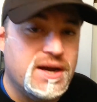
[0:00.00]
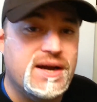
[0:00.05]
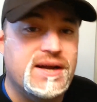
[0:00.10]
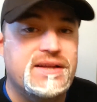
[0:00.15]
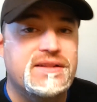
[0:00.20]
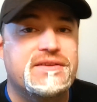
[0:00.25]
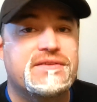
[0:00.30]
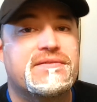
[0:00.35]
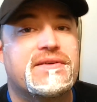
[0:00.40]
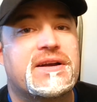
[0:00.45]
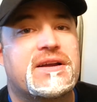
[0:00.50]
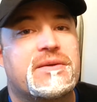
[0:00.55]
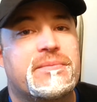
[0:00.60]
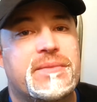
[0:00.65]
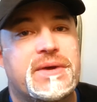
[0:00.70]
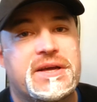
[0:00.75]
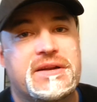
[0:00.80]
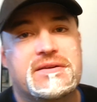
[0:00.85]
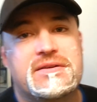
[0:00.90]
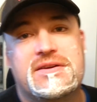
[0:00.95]
highly
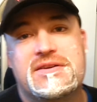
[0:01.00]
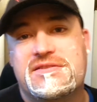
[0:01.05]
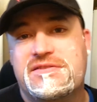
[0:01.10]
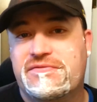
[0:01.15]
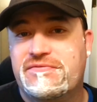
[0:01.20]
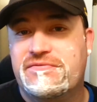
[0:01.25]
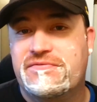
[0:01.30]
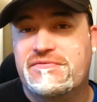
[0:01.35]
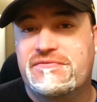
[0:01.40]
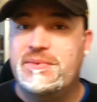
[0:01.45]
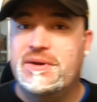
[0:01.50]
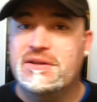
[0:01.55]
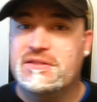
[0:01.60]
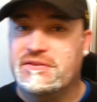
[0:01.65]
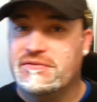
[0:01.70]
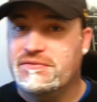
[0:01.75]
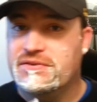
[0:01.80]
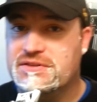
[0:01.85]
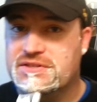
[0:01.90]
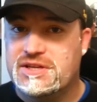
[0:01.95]
recommend, because it freaked me out
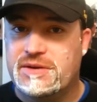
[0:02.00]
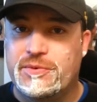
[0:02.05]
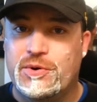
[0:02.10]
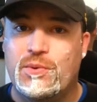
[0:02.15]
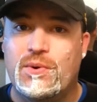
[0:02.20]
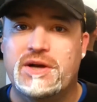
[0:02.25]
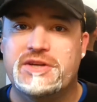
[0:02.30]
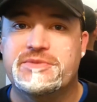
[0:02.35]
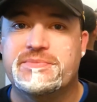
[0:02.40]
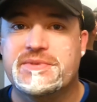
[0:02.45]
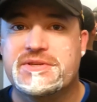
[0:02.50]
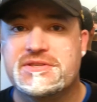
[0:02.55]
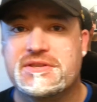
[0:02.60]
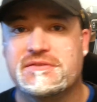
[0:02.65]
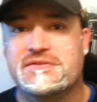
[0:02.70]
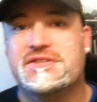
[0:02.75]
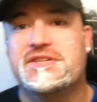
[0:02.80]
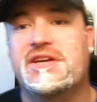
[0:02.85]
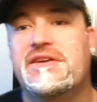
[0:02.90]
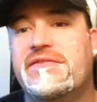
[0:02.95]
the first time I watched
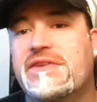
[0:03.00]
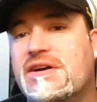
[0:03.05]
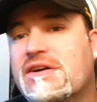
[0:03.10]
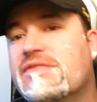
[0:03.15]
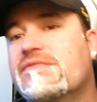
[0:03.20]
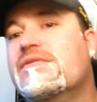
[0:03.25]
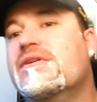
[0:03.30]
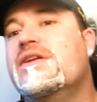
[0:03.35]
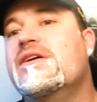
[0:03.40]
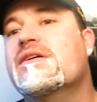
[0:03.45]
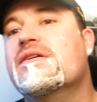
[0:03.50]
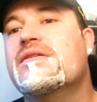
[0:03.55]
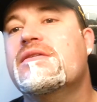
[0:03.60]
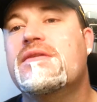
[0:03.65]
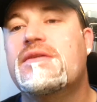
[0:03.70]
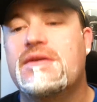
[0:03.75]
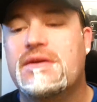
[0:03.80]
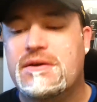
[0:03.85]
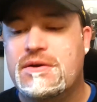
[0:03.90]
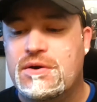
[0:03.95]
myself shaving on video,
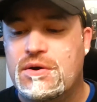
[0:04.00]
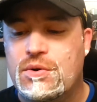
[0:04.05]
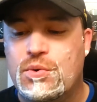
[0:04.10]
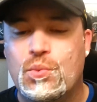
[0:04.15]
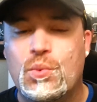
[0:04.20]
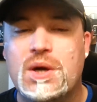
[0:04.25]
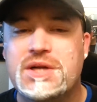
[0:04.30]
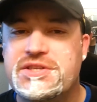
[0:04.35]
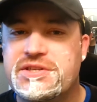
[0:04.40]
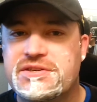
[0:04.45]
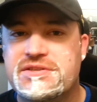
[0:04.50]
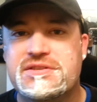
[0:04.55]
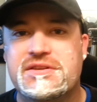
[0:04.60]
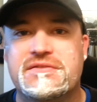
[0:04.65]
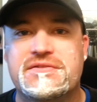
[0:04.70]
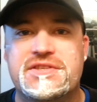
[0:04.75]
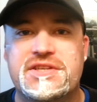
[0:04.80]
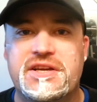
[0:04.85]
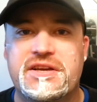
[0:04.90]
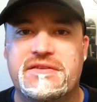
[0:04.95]
watch
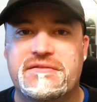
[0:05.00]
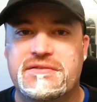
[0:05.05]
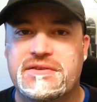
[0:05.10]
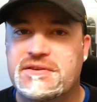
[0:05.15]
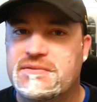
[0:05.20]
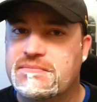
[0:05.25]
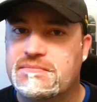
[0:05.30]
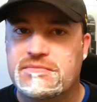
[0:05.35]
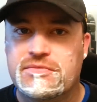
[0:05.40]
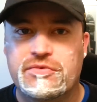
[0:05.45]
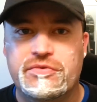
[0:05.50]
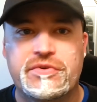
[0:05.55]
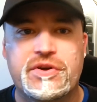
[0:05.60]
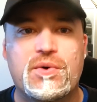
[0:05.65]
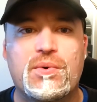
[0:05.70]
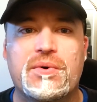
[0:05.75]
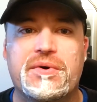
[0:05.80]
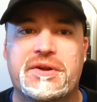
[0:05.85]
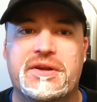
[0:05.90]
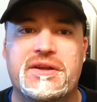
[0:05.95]
yourself shave,
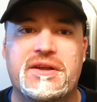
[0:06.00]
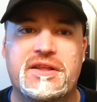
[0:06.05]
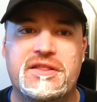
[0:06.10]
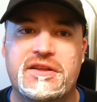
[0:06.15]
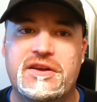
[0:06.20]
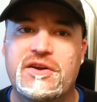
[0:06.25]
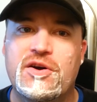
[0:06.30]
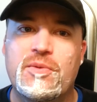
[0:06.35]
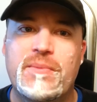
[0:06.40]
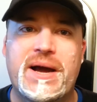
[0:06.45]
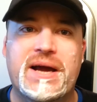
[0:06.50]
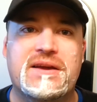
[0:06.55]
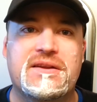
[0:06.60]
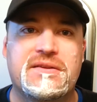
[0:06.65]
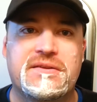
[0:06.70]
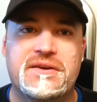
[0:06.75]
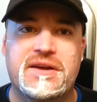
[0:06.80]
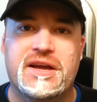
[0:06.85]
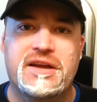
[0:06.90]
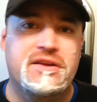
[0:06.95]
record it, and then go back
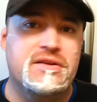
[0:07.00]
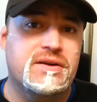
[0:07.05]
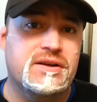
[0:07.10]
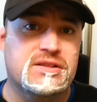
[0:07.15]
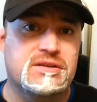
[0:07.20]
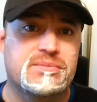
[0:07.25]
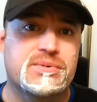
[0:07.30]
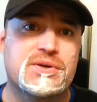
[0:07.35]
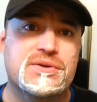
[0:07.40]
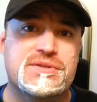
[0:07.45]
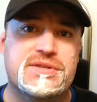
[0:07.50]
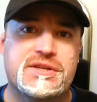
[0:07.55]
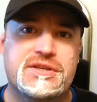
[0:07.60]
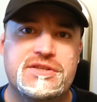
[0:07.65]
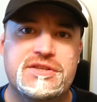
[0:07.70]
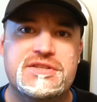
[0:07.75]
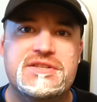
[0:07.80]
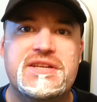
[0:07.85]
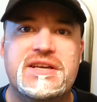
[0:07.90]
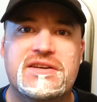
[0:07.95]
and look at it. You don't have to post it,
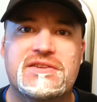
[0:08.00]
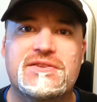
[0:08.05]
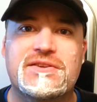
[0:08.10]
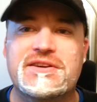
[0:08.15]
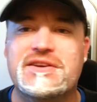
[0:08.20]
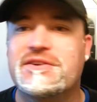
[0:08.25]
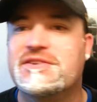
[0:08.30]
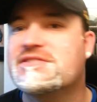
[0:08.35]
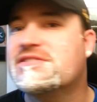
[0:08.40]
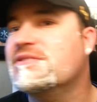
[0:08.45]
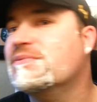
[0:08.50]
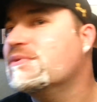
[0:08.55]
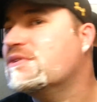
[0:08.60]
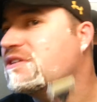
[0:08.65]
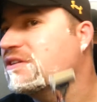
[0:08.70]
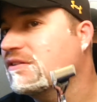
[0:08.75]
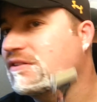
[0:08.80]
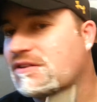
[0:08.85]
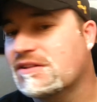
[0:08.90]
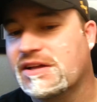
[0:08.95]
just take a look and see what
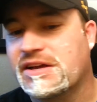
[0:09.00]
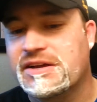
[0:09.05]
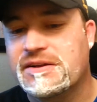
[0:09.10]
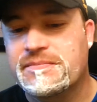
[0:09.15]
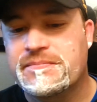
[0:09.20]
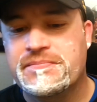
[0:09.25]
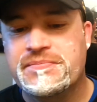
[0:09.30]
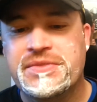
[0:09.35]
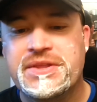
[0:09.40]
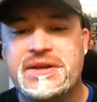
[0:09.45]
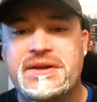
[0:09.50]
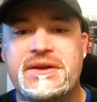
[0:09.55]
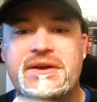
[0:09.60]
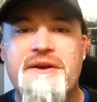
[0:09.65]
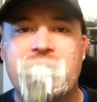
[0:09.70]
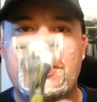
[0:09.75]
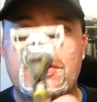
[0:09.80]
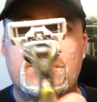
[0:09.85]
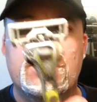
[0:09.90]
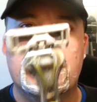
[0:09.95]
you look like.
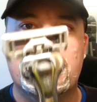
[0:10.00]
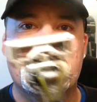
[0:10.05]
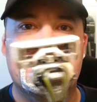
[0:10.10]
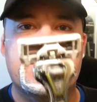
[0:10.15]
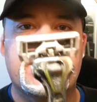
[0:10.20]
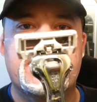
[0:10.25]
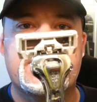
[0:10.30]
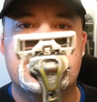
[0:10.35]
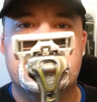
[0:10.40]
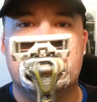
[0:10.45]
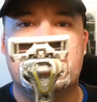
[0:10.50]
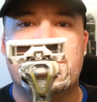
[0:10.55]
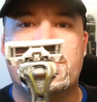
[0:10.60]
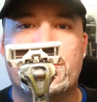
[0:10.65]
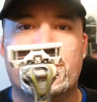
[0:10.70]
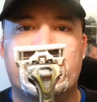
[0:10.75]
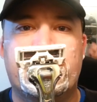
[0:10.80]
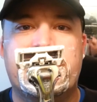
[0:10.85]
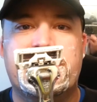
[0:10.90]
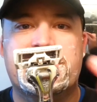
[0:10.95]
We're going to try this
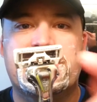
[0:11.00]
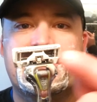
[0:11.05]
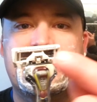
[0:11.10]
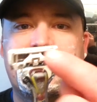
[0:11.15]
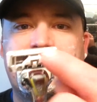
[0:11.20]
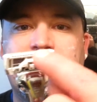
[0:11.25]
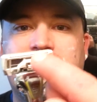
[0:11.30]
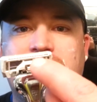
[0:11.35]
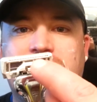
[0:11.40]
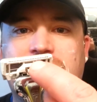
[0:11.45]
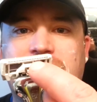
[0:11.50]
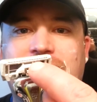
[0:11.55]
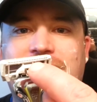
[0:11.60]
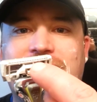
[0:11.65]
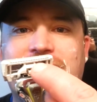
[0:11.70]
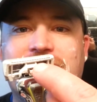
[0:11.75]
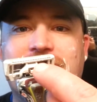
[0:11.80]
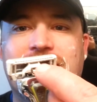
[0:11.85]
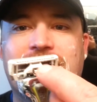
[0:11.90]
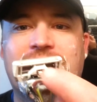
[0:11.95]
trimmer piece right
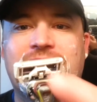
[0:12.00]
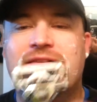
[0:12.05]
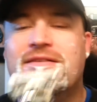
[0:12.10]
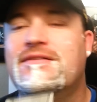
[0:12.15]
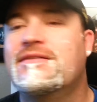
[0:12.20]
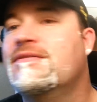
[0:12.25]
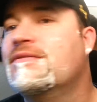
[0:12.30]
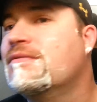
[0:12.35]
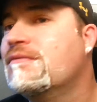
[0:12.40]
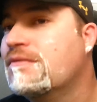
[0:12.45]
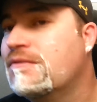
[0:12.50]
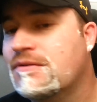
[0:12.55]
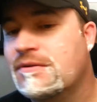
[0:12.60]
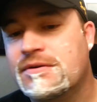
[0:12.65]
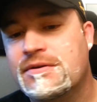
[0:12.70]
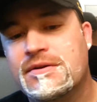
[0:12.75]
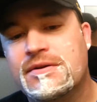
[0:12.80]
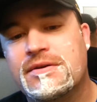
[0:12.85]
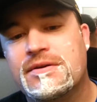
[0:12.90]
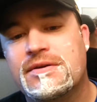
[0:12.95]
there.
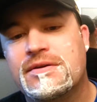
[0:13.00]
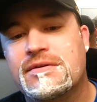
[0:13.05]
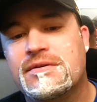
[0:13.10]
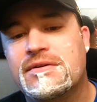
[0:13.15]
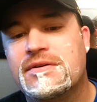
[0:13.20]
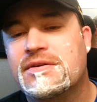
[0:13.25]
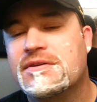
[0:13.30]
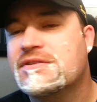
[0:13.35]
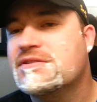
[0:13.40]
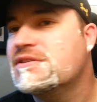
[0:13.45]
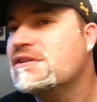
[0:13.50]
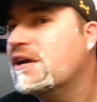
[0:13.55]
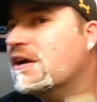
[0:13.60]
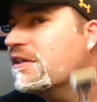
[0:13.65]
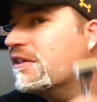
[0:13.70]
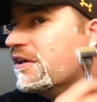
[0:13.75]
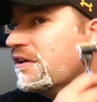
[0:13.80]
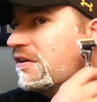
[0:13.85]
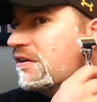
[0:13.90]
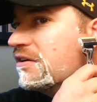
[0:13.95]
See how
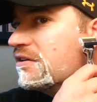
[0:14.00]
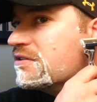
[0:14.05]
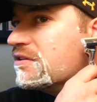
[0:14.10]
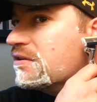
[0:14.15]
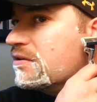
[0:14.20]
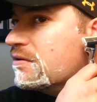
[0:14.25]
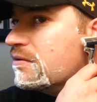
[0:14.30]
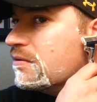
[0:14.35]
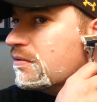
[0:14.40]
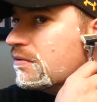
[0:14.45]
that does.